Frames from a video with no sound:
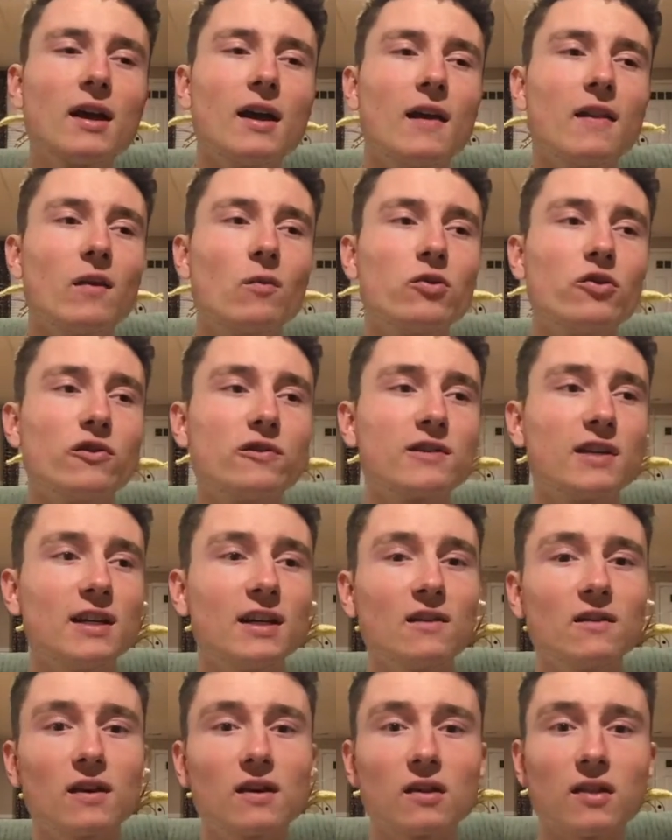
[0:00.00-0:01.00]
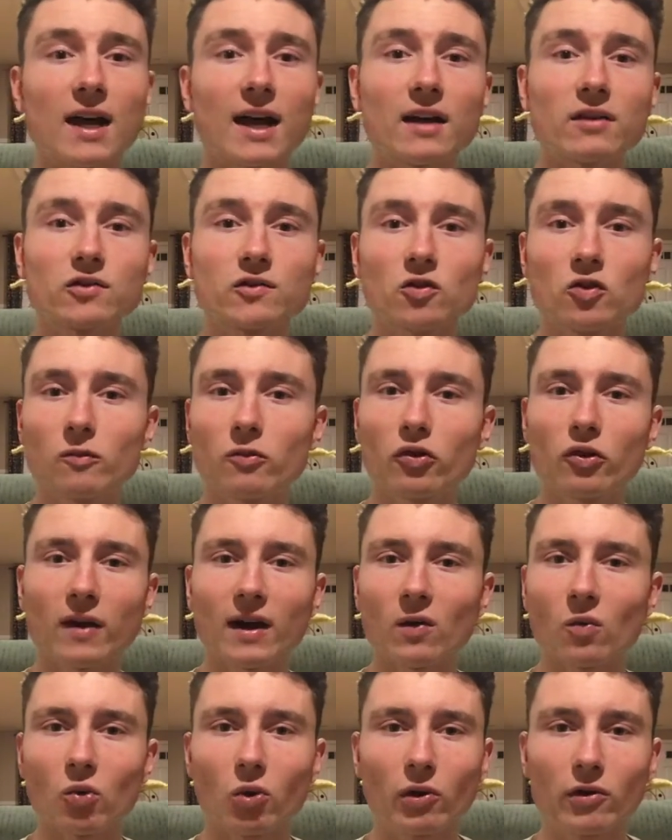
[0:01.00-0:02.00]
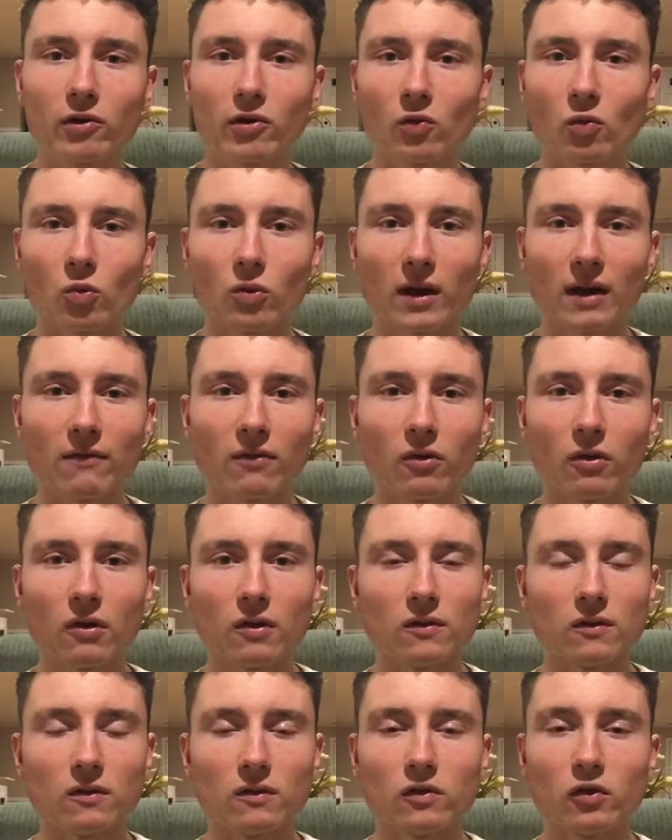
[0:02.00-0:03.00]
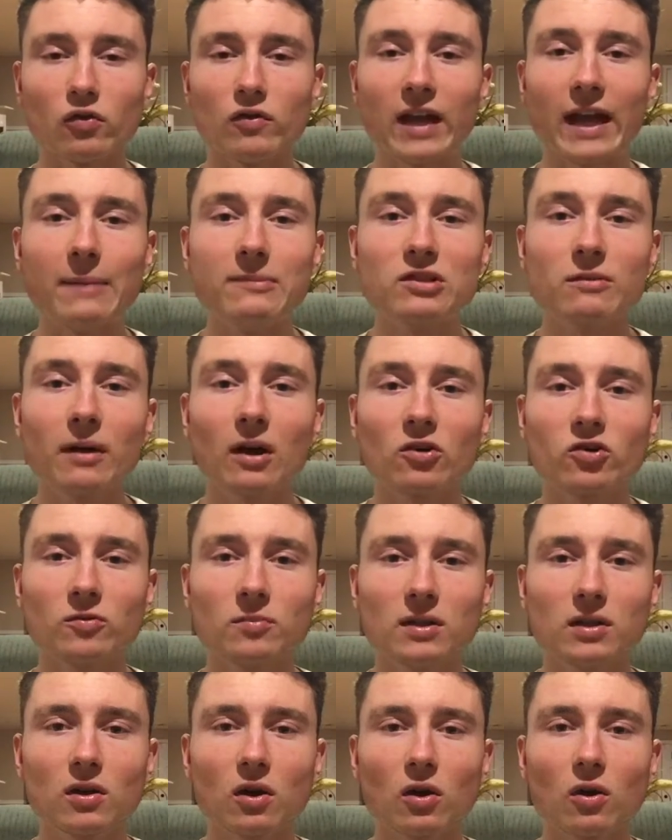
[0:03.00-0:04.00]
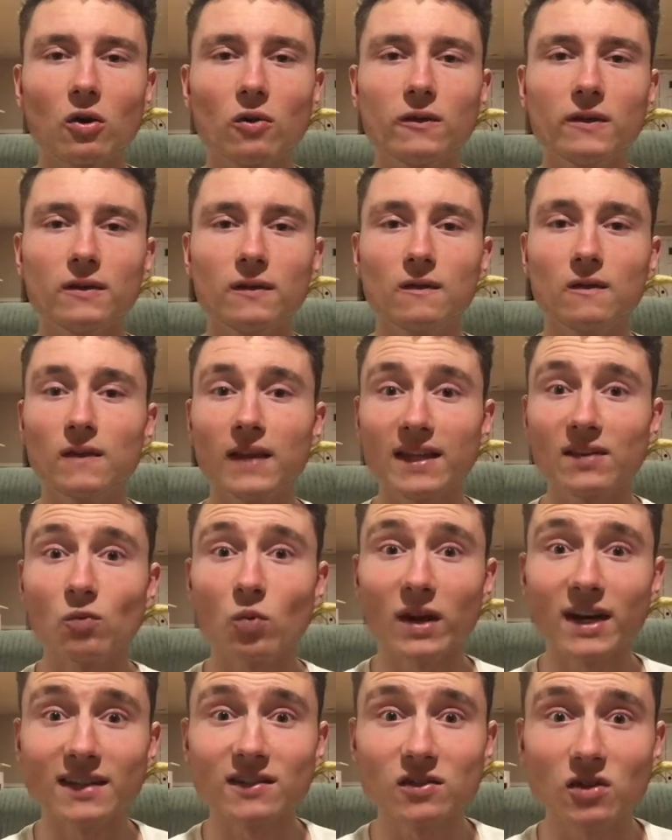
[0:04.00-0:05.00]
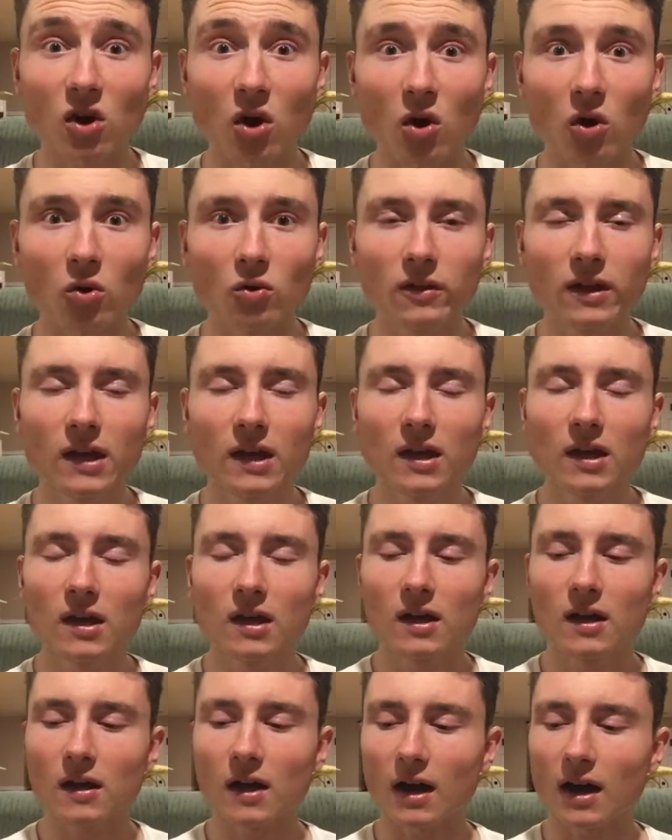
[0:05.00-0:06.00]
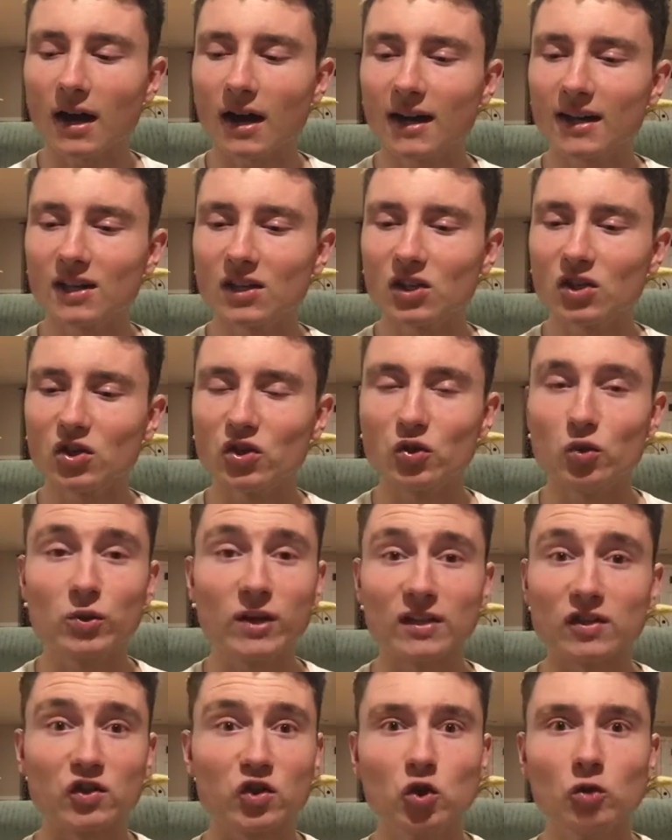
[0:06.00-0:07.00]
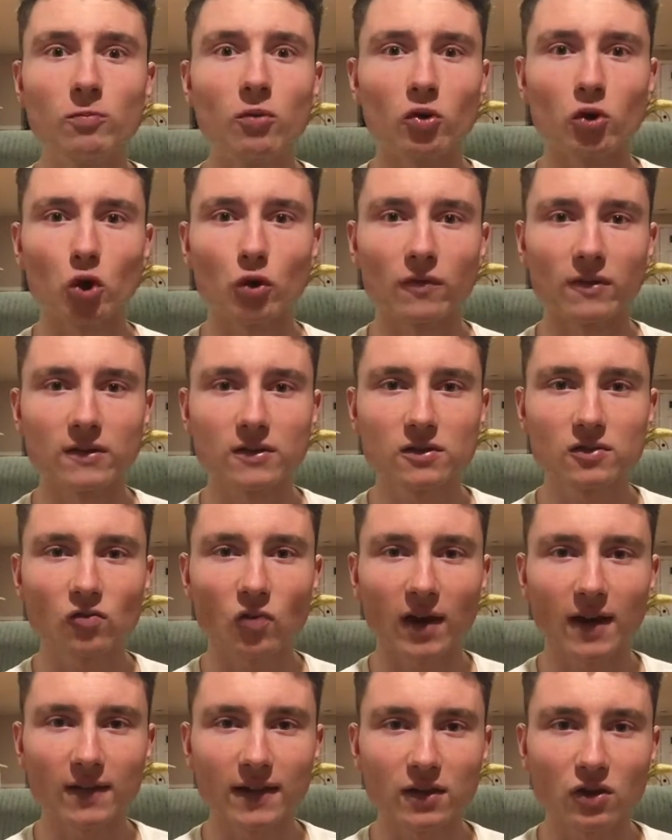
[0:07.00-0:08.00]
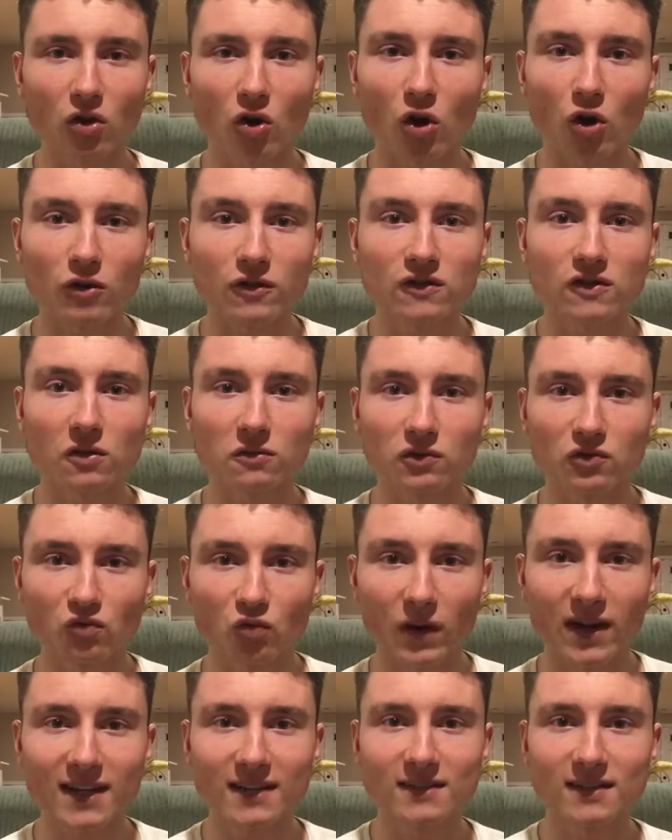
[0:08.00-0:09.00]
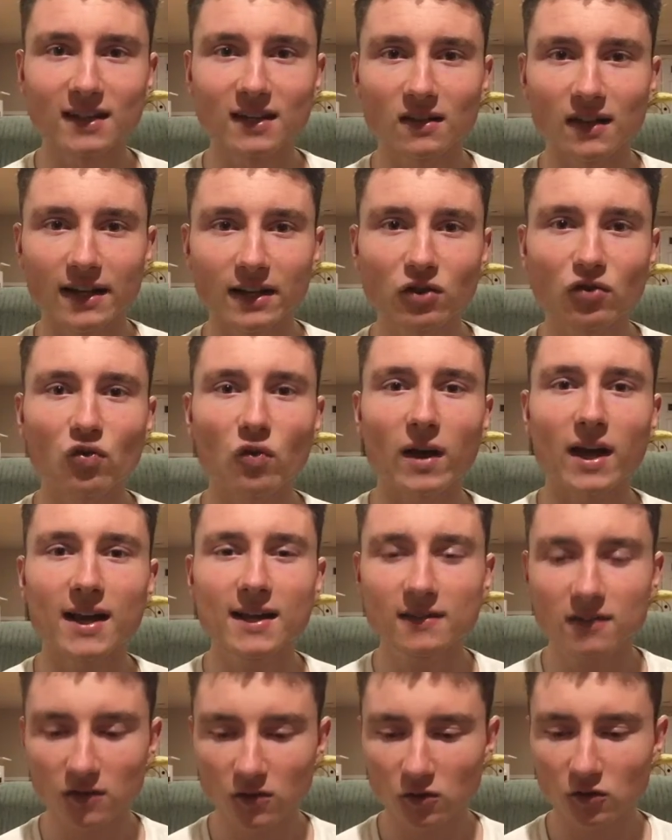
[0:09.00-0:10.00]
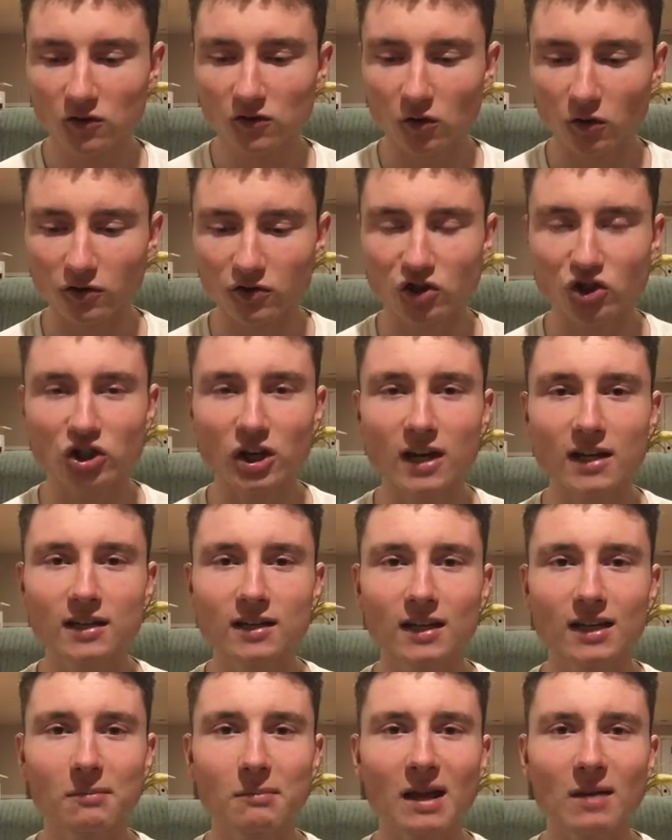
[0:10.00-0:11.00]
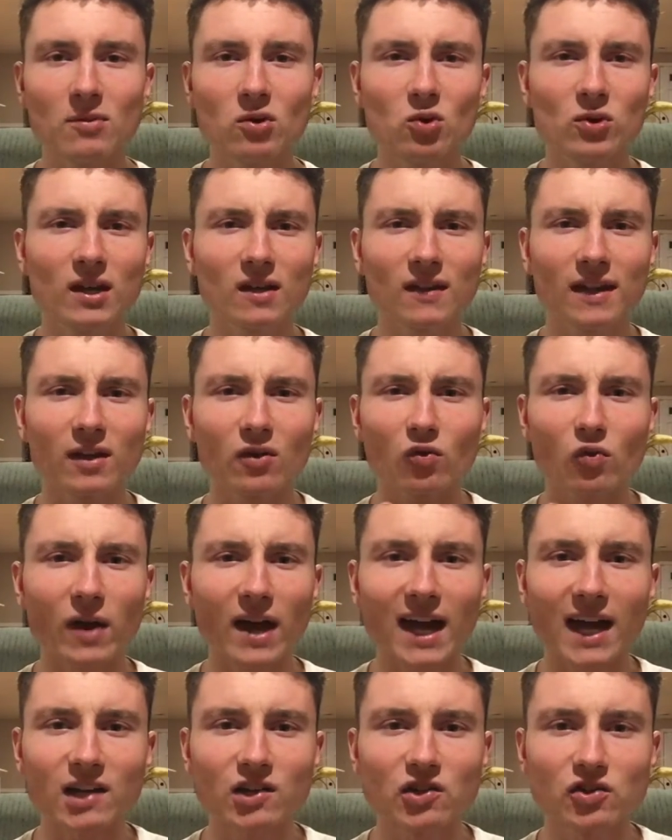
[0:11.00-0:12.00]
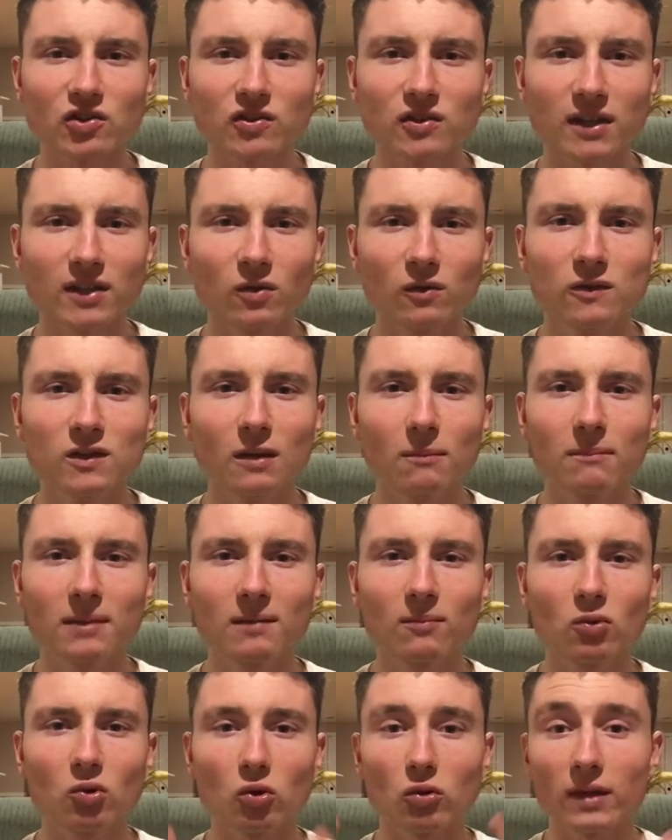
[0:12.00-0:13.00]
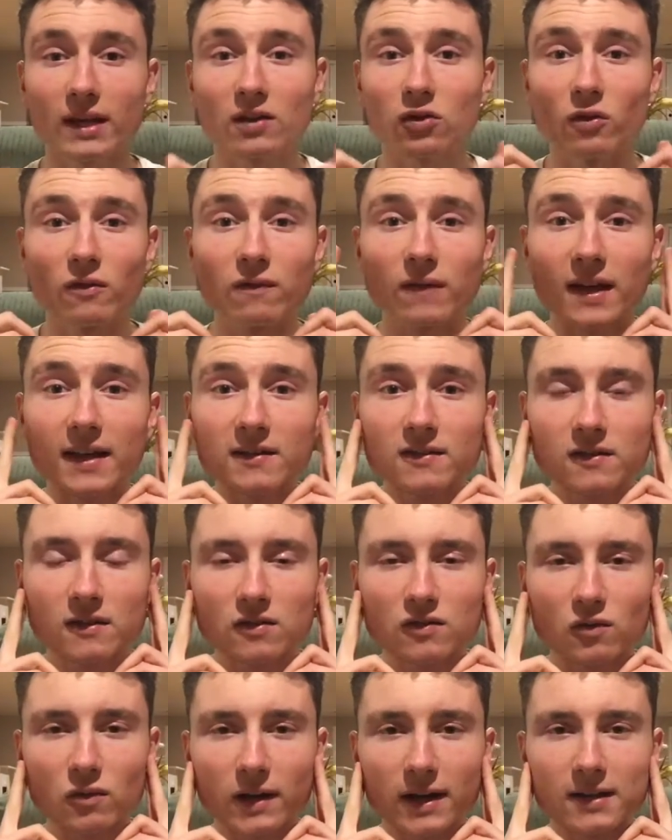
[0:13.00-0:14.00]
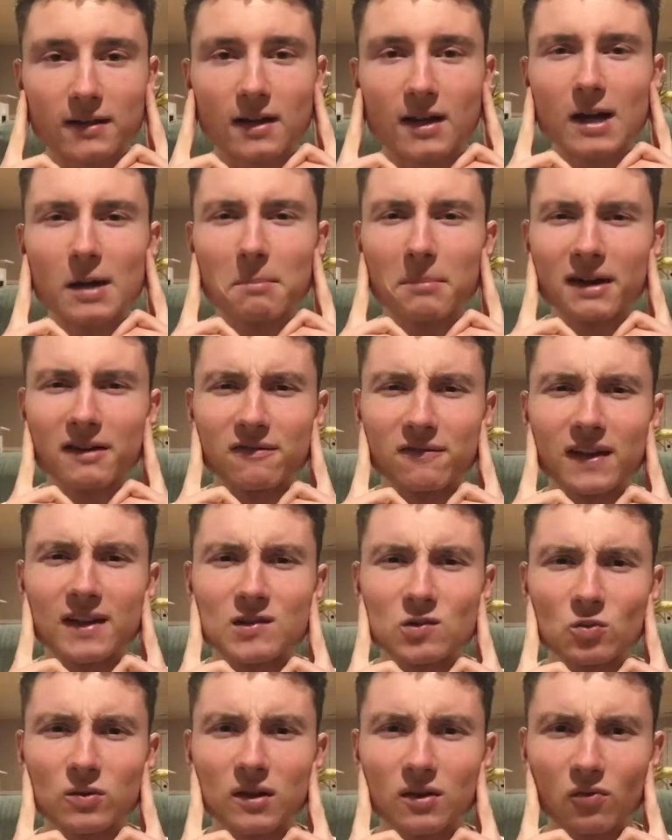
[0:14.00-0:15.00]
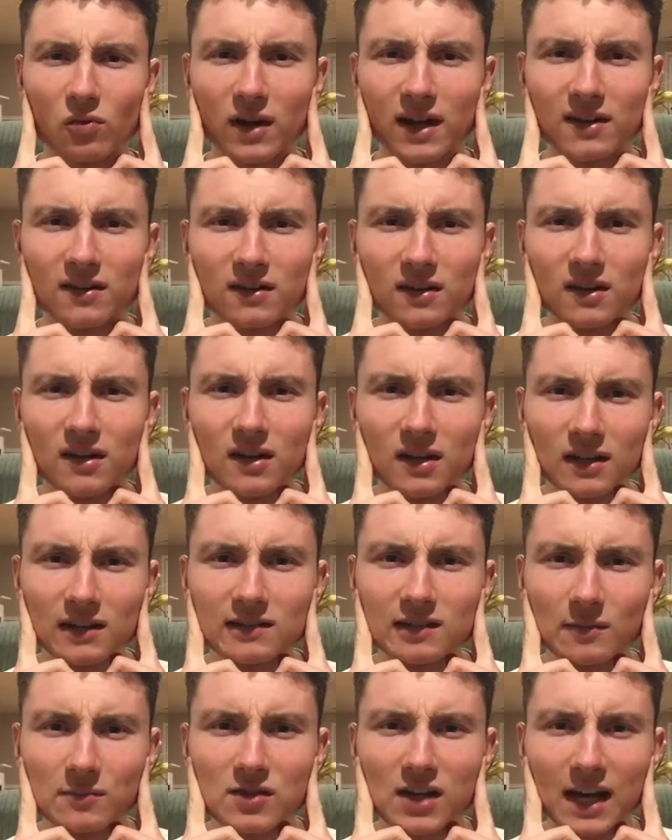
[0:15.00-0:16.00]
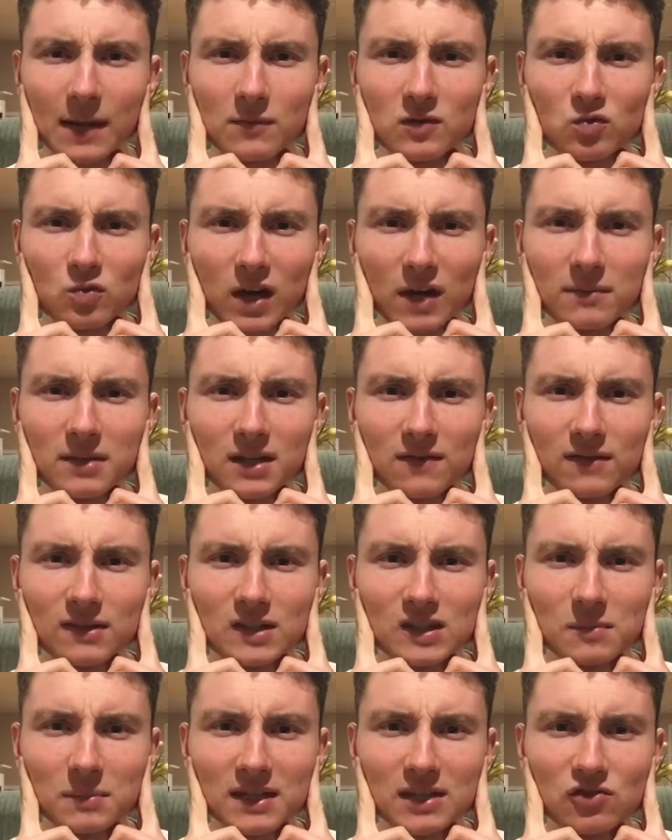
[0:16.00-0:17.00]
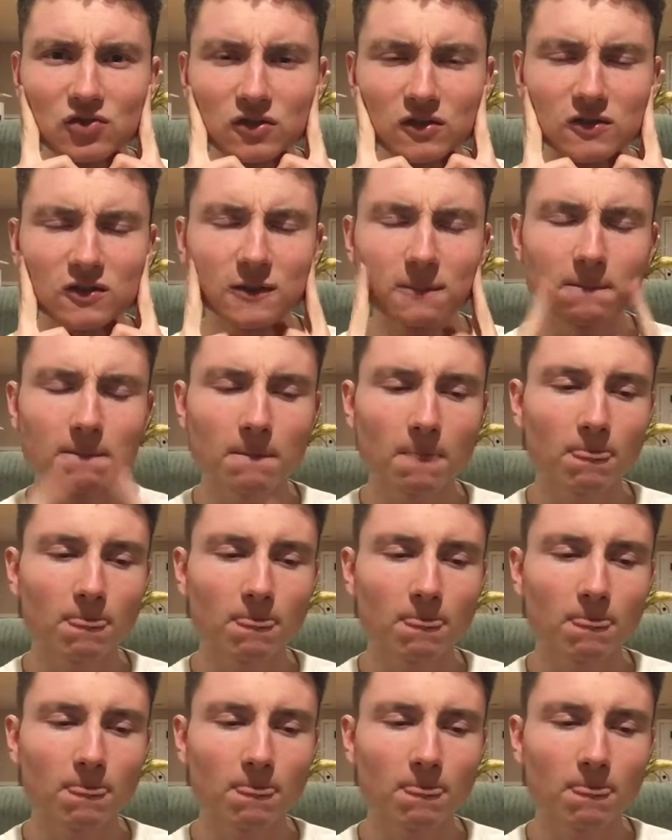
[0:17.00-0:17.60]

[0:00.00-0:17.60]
And then when you're sitting in the classroom or you're at work or wherever and your name's about to be called, and then when it's called, you get super nervous, right? Like your heart starts racing like crazy, you start shaking, maybe you get like a rash. I know some people, or like your face gets red. My face will get red sometimes when I'm giving speeches.